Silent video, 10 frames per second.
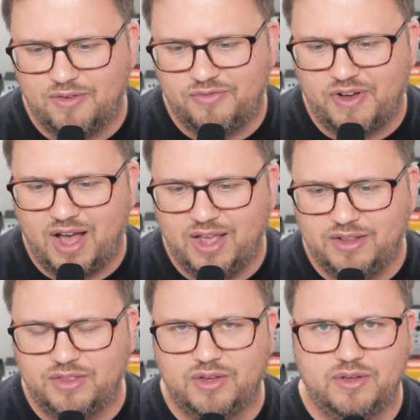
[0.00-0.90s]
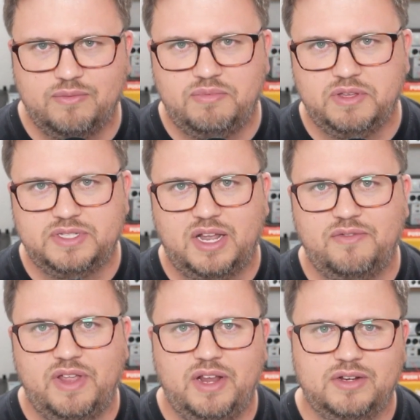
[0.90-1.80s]
find the the set
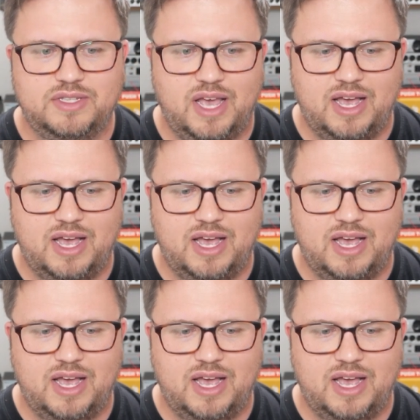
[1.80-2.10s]
of in ears that